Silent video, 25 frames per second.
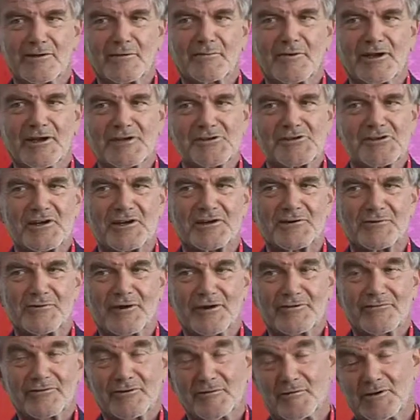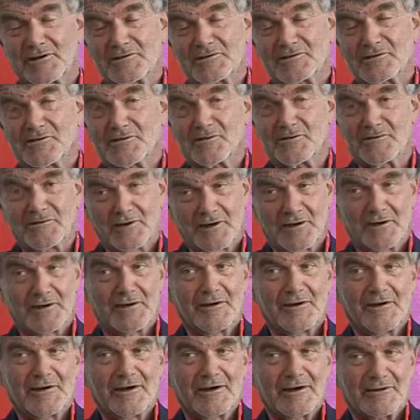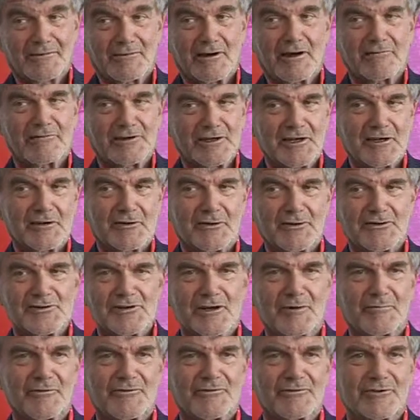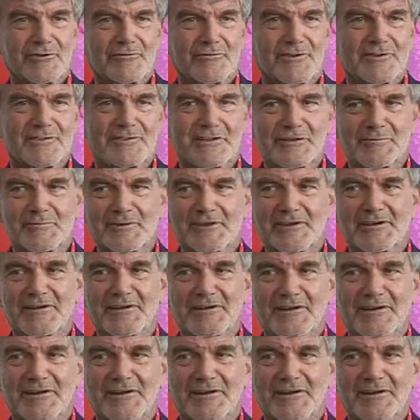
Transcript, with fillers: Normally I shut away from it, so Ravi did a good job of convincing me.